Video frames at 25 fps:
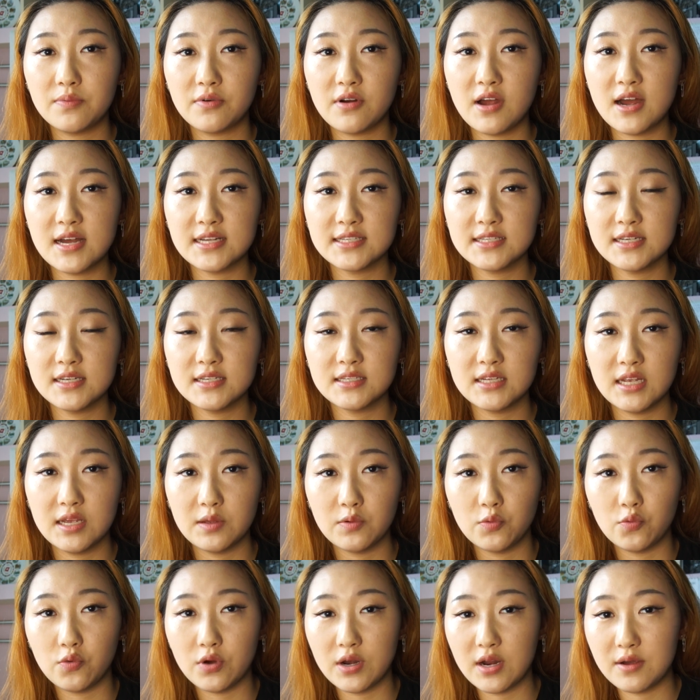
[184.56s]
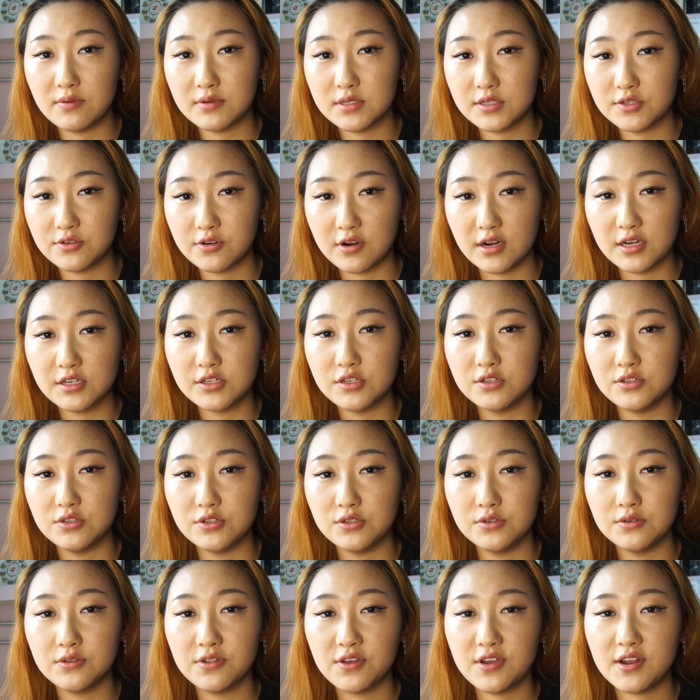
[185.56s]
process and what I was trying to
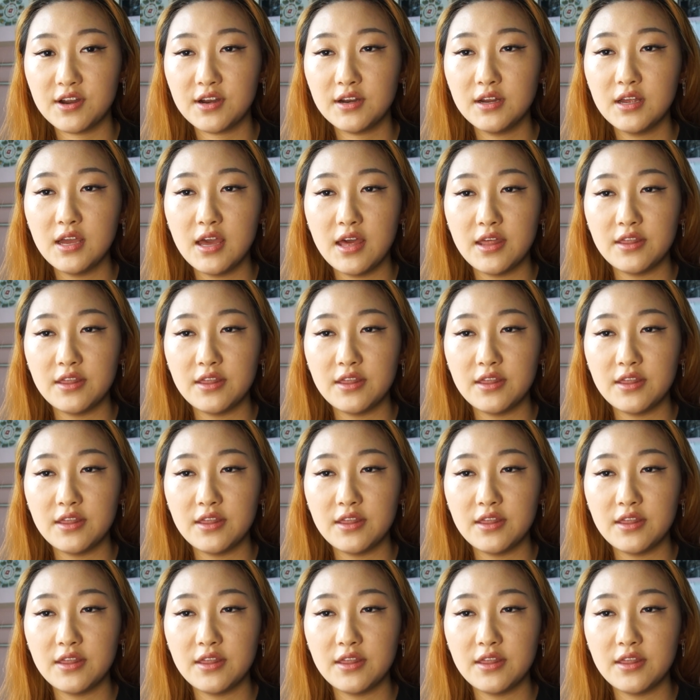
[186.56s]
do there,